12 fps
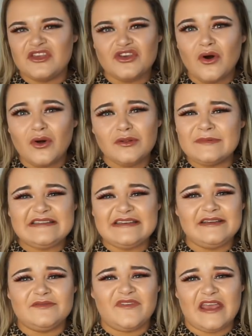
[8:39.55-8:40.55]
You always
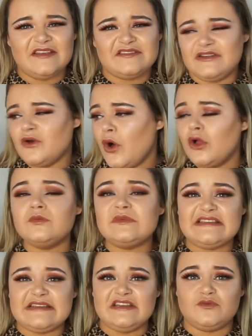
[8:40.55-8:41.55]
need face, you
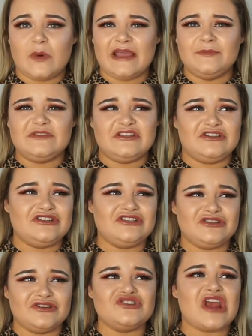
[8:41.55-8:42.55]
always need wipes. They're just
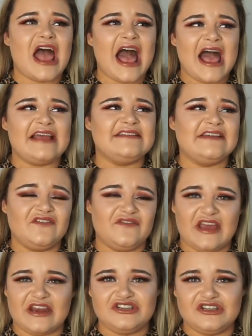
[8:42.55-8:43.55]
such a handy
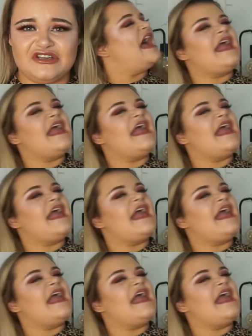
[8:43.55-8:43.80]
invention.